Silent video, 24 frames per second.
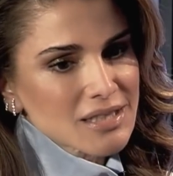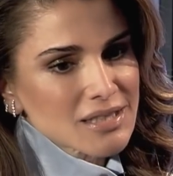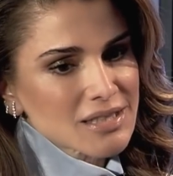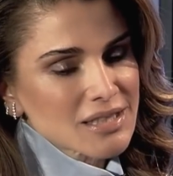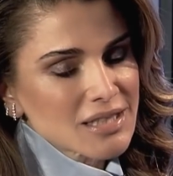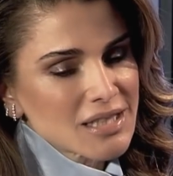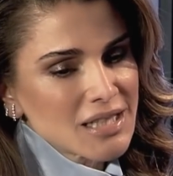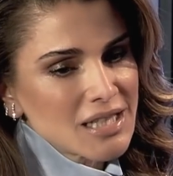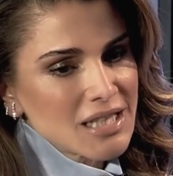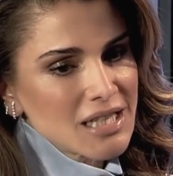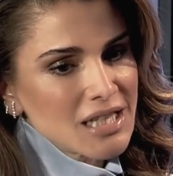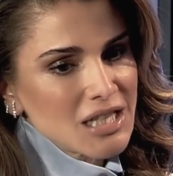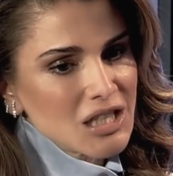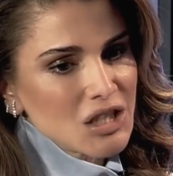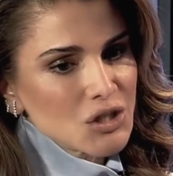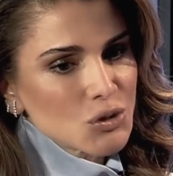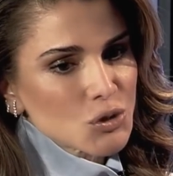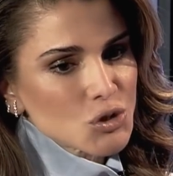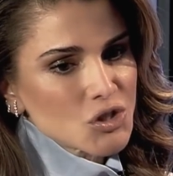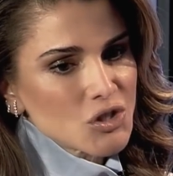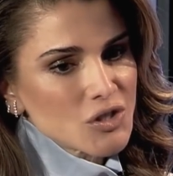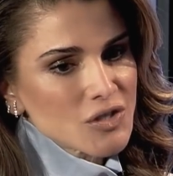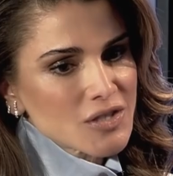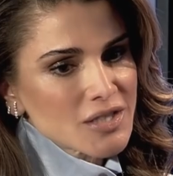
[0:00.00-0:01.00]
And
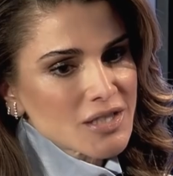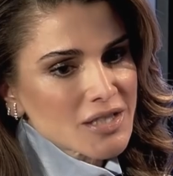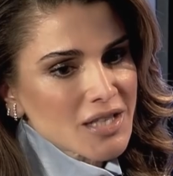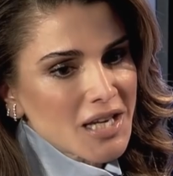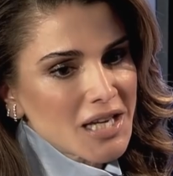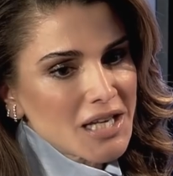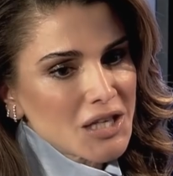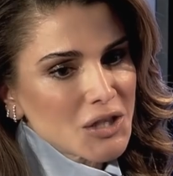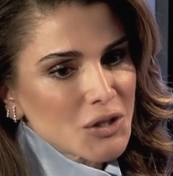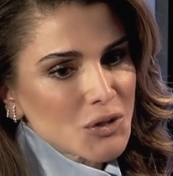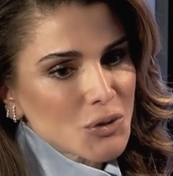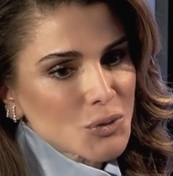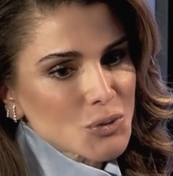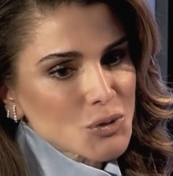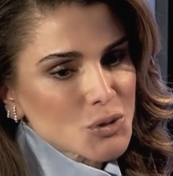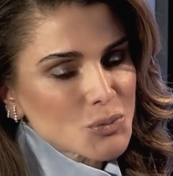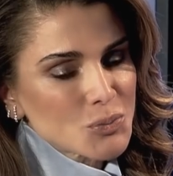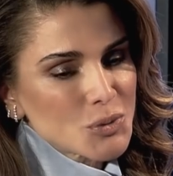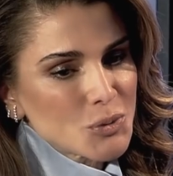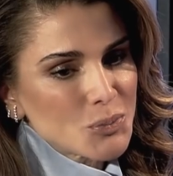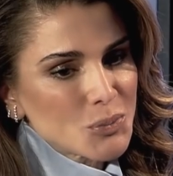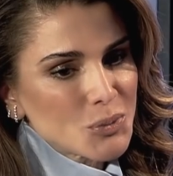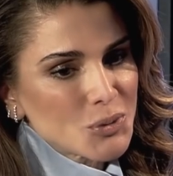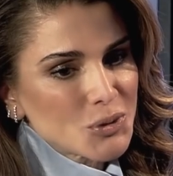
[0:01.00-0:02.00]
she's denying those
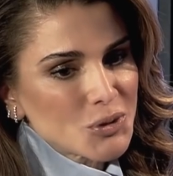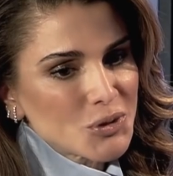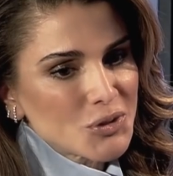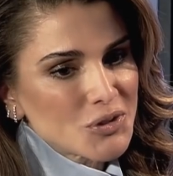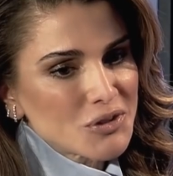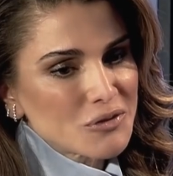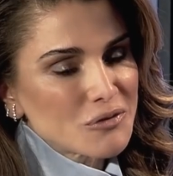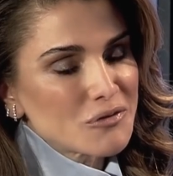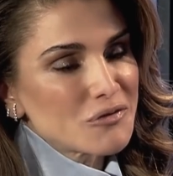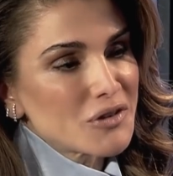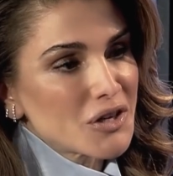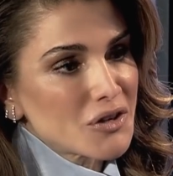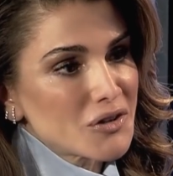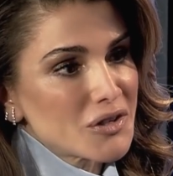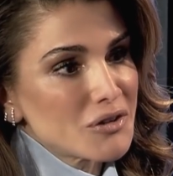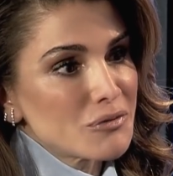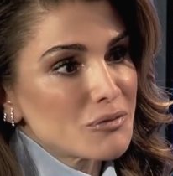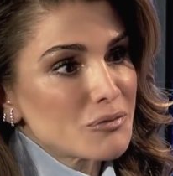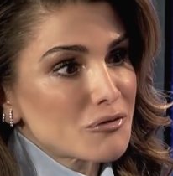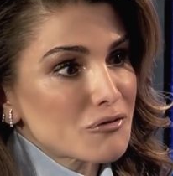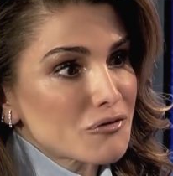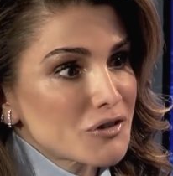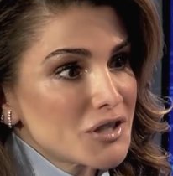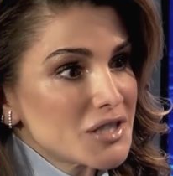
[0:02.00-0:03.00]
people the very
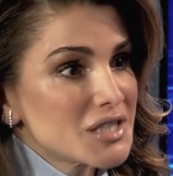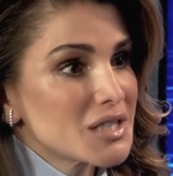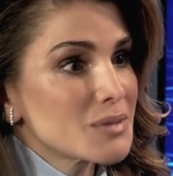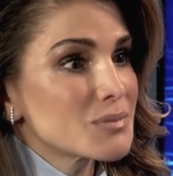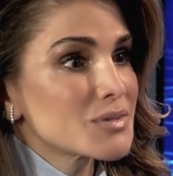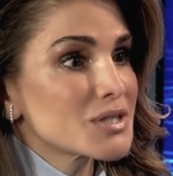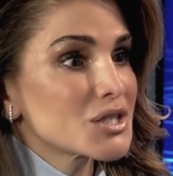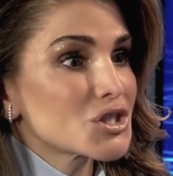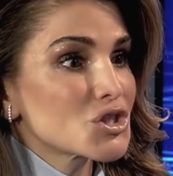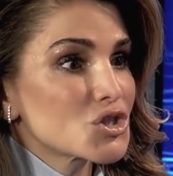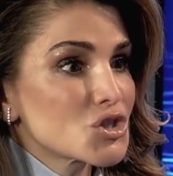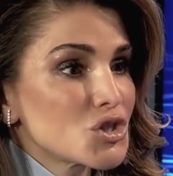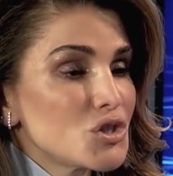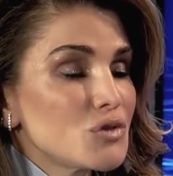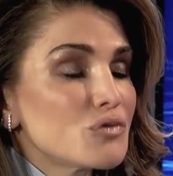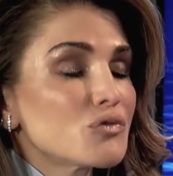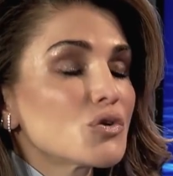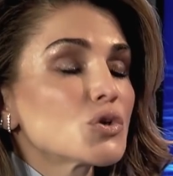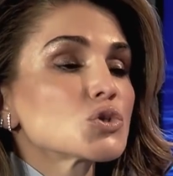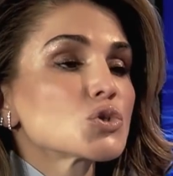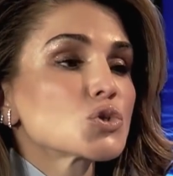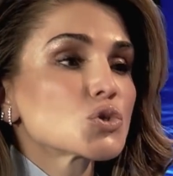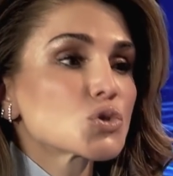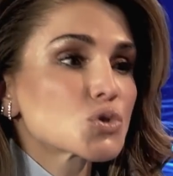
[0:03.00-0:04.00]
freedoms that she
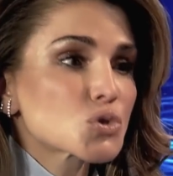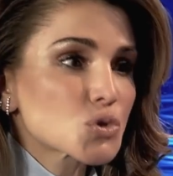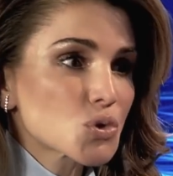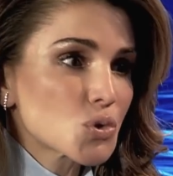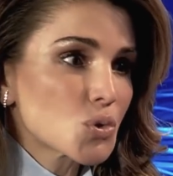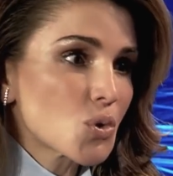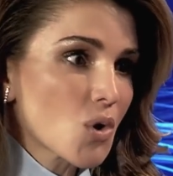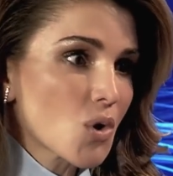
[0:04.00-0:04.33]
fought so